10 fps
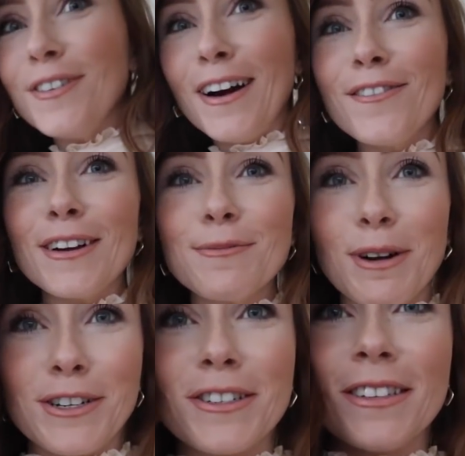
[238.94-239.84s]
Farfetch
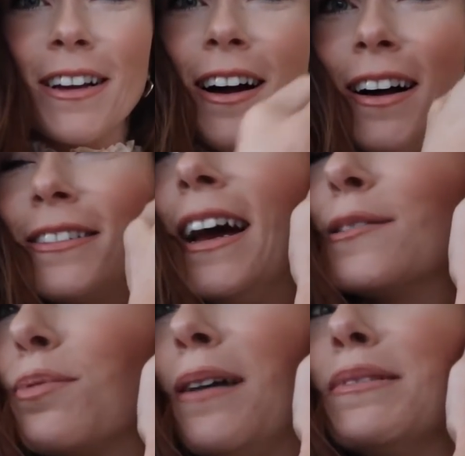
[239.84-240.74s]
purchases I got. And
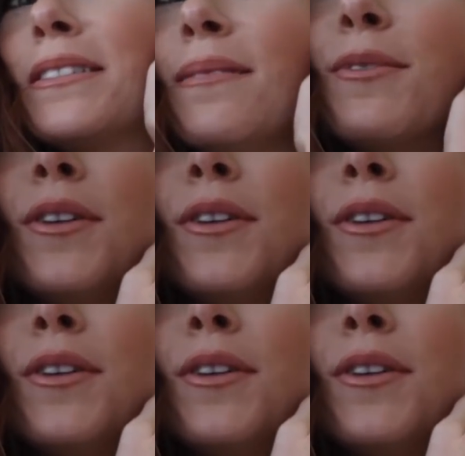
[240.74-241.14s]
as promised, I'm